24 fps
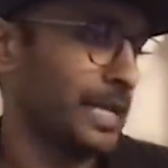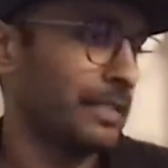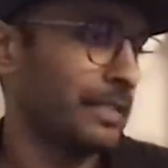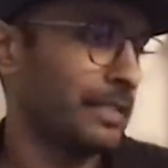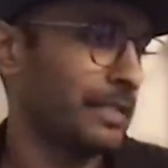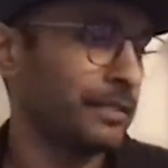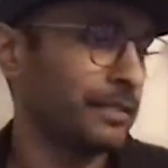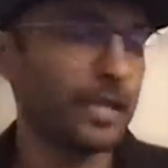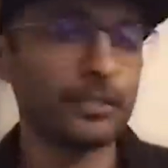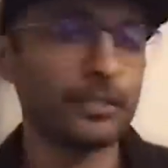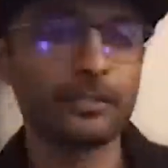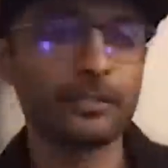
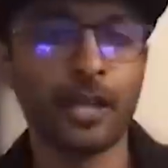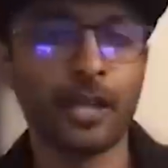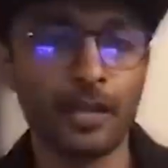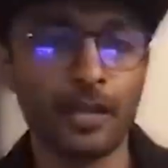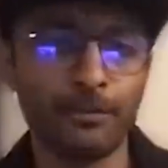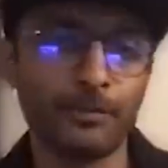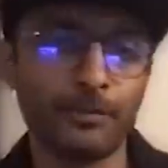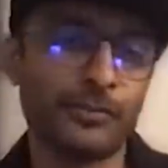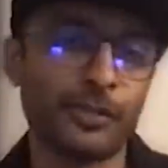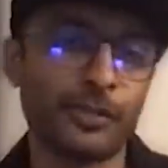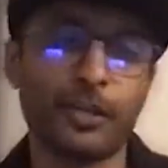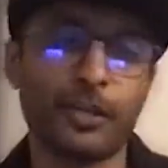another
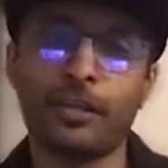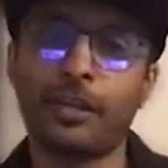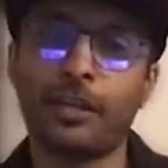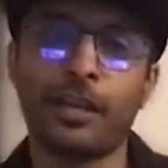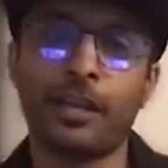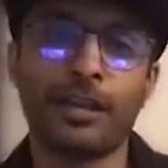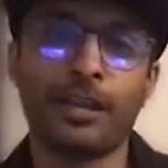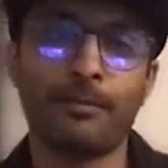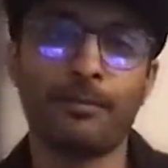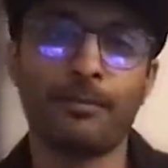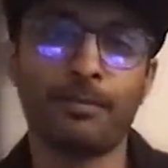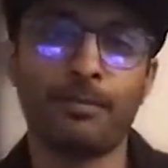type of
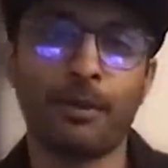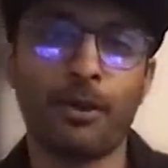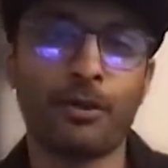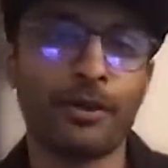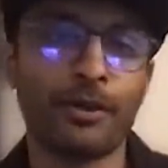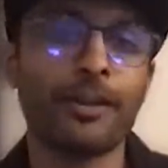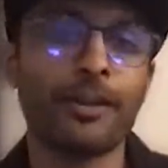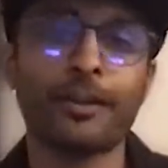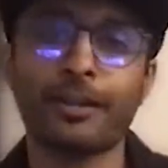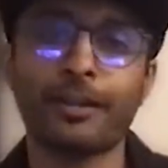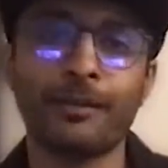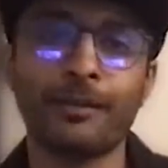skincare
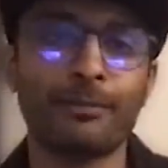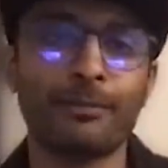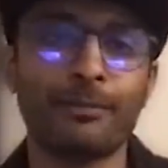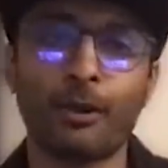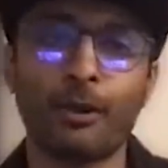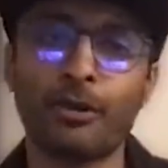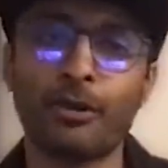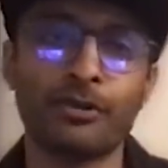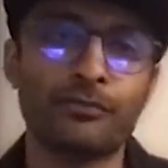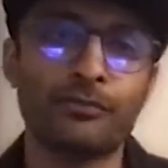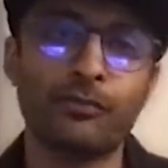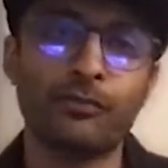or haircare
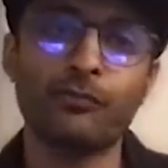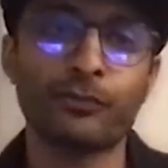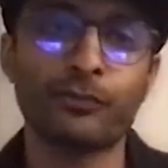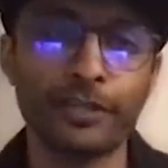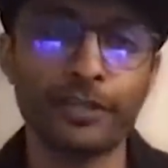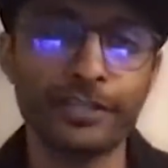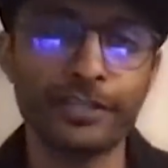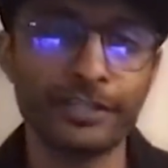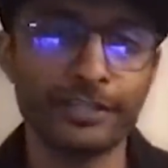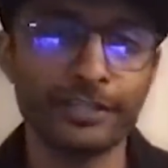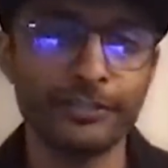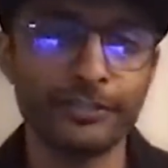product for
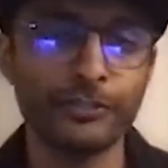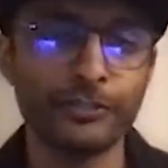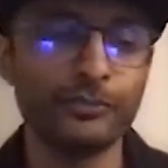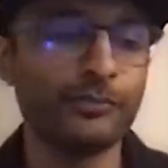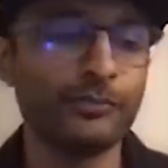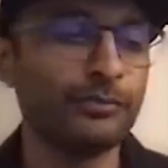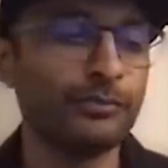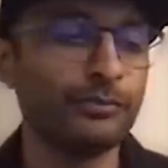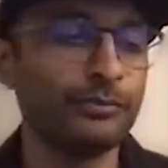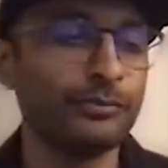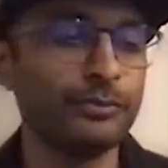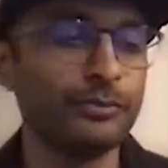free.
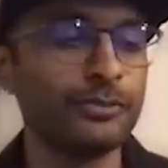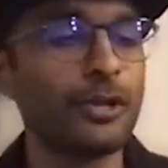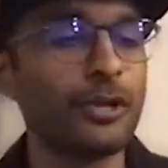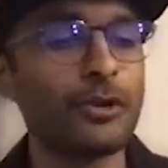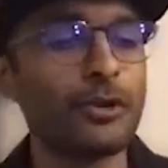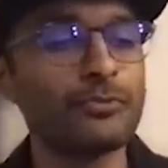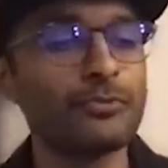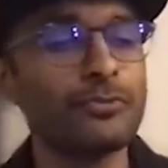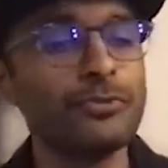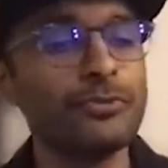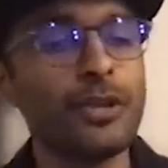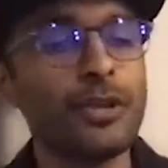You you
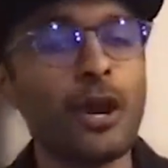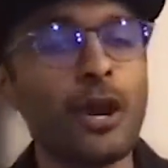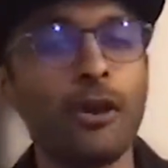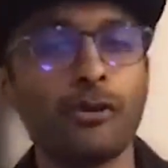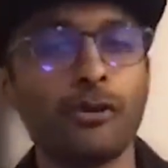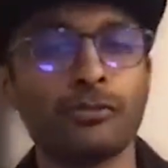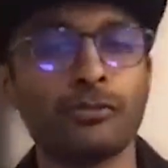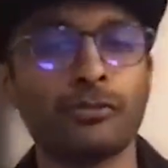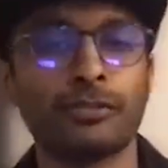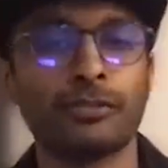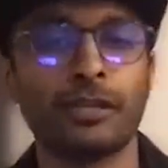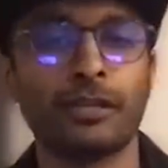don't
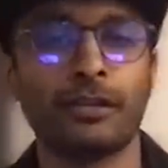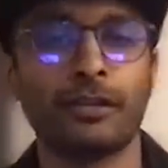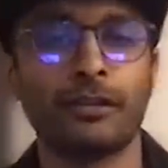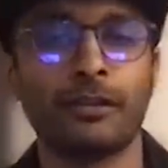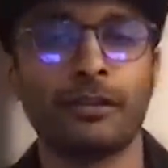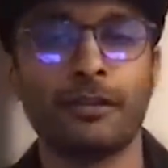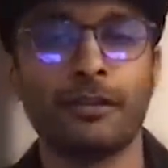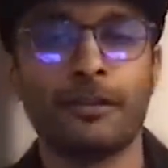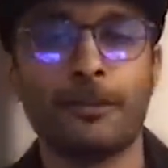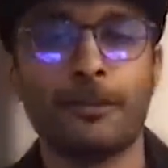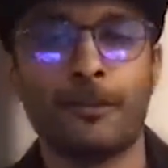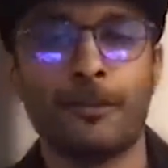know
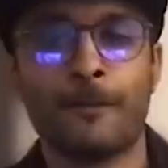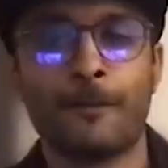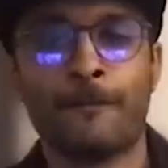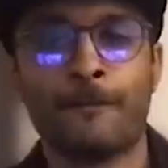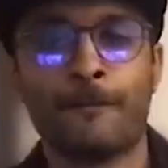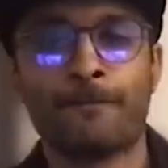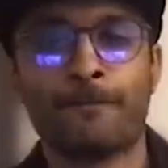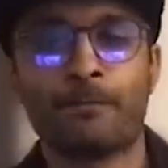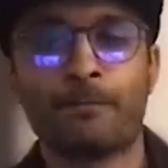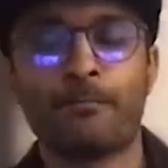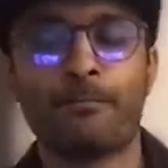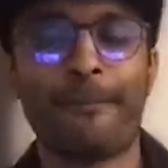the
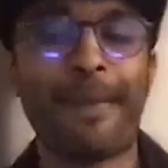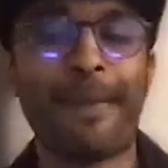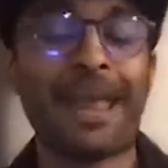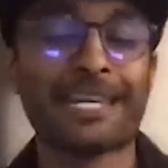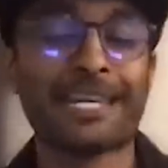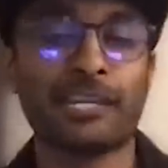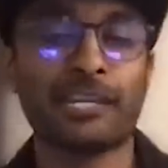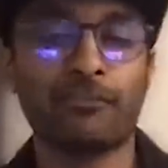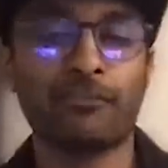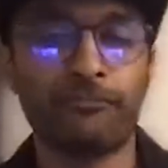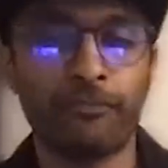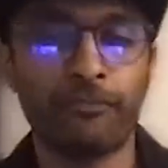
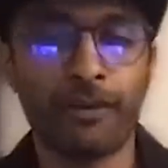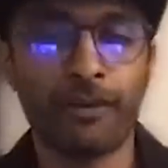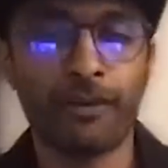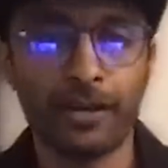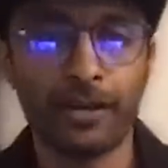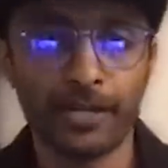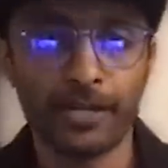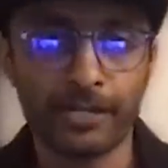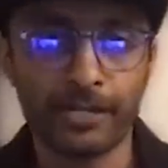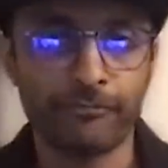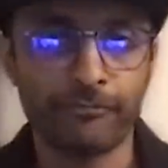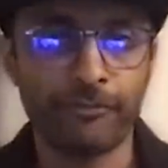
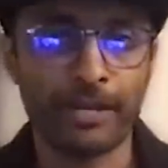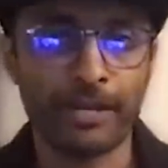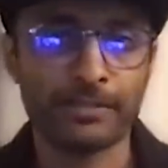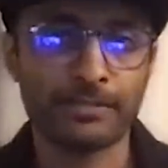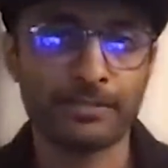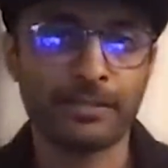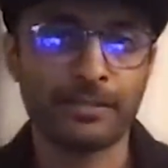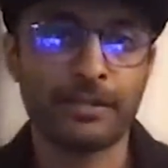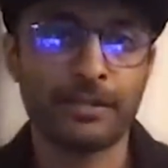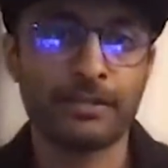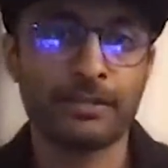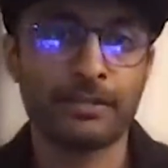magnifying
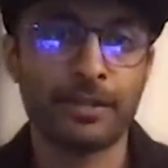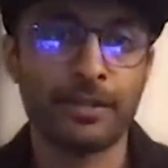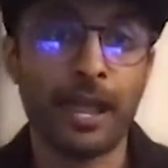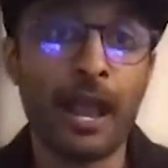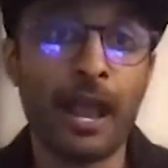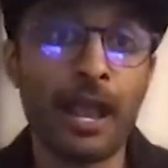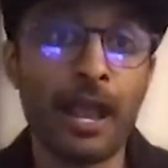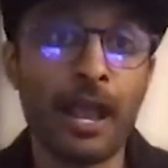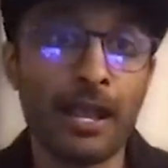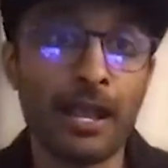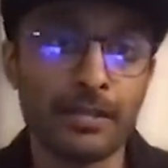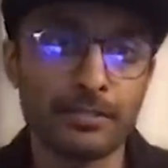effects that it
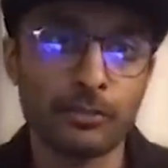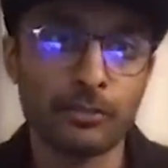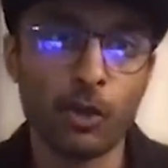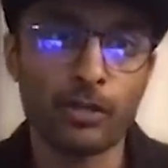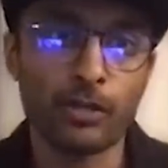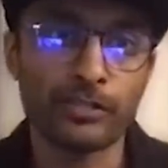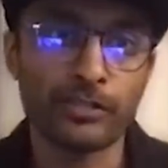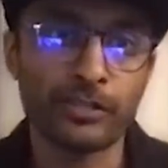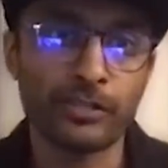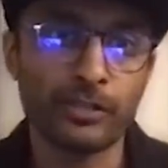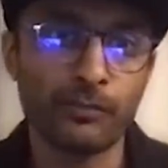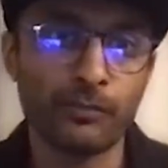has
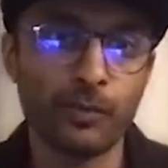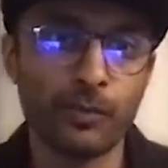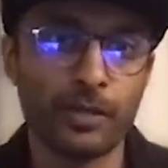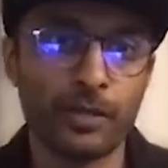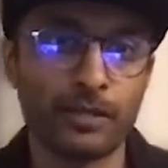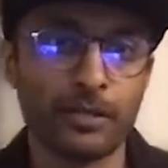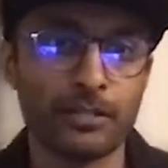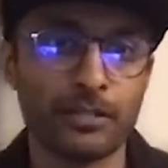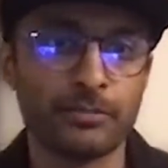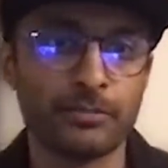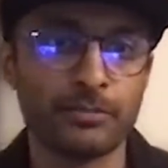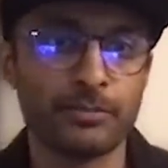long term,
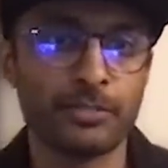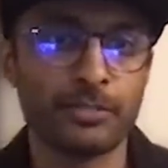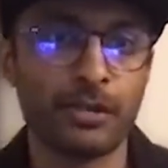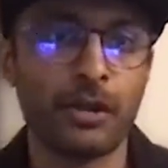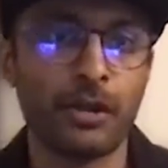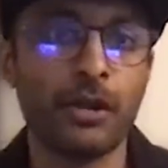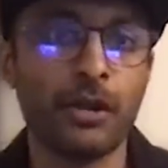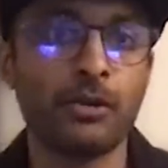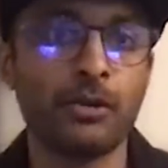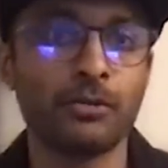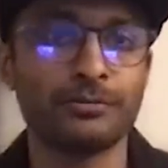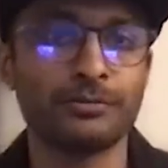where a customer says,
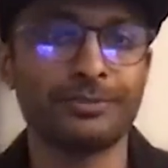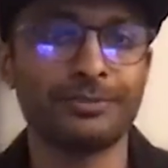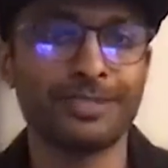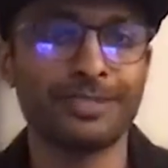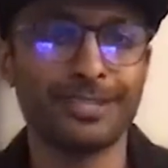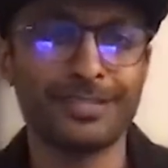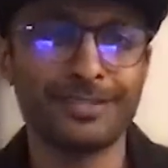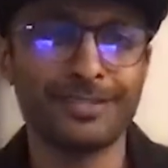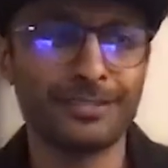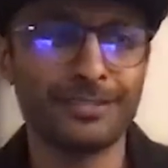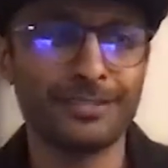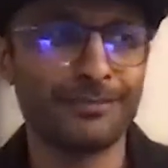"Oh,
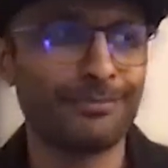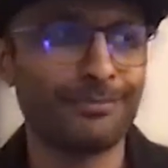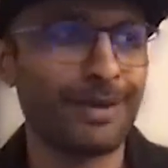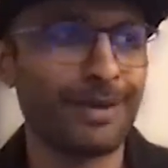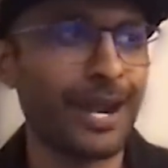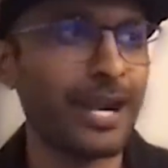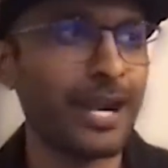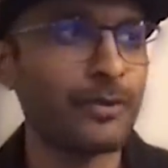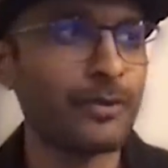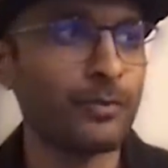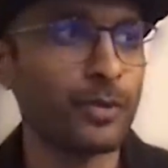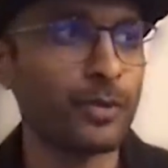this is the
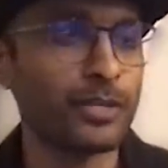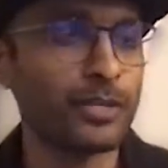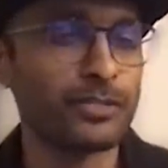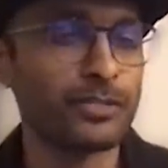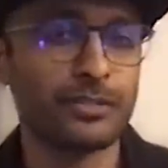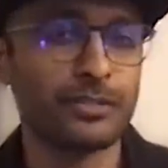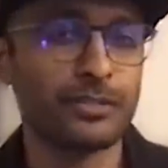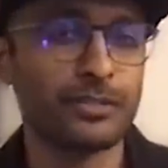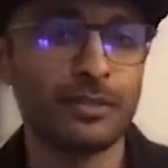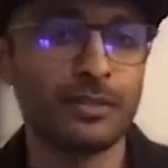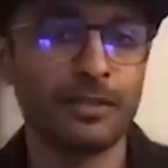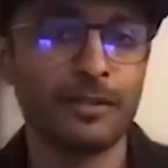brand
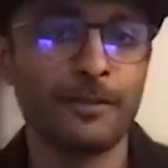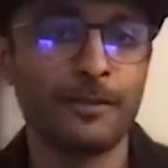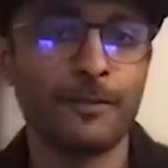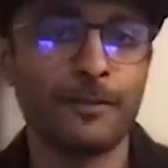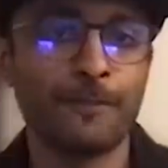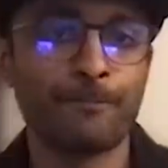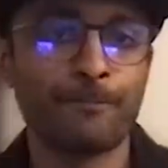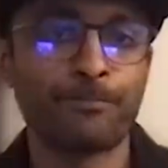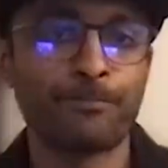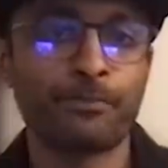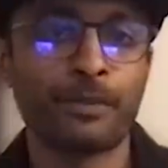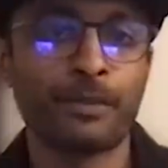which
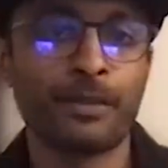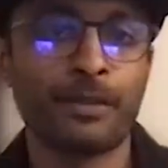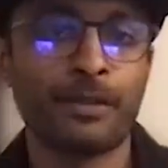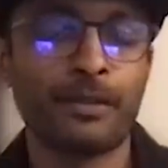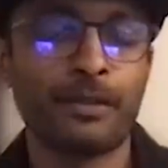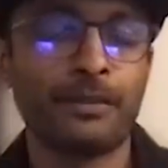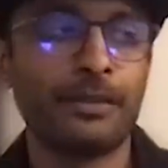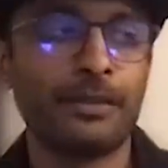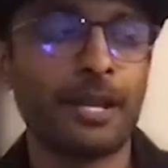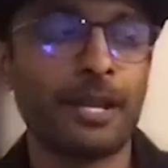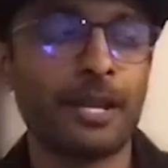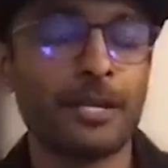
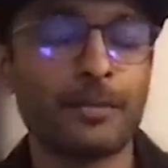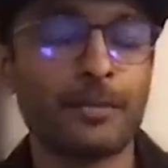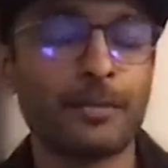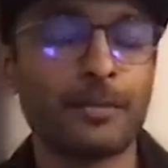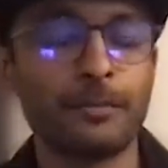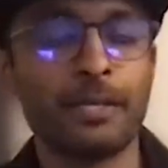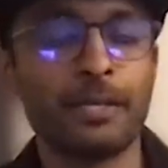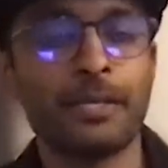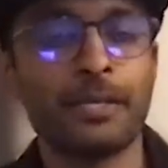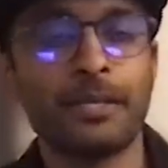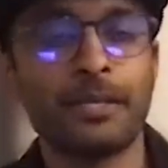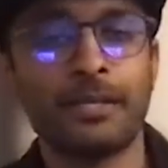let
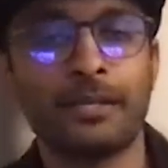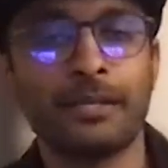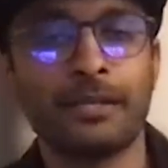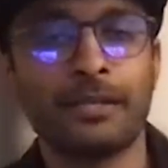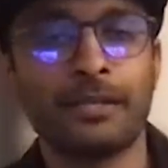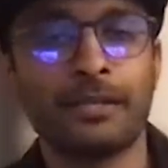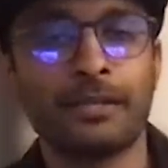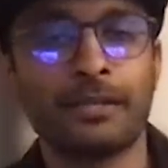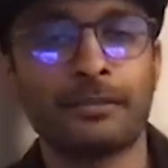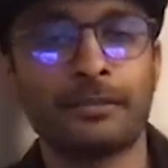me